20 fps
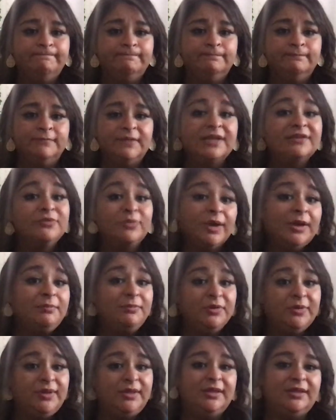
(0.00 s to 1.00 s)
That's why I'm
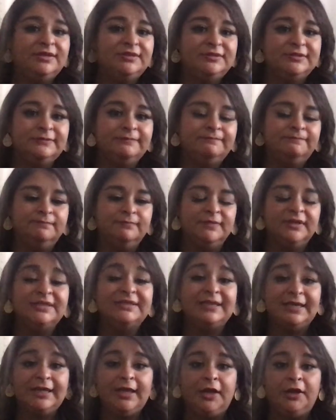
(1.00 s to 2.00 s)
doing this, because
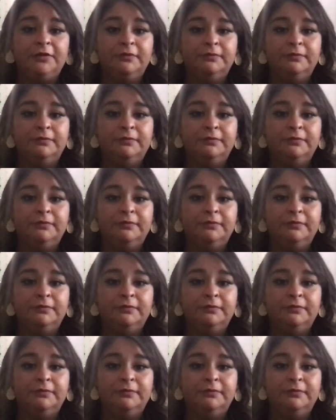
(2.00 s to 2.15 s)
I care.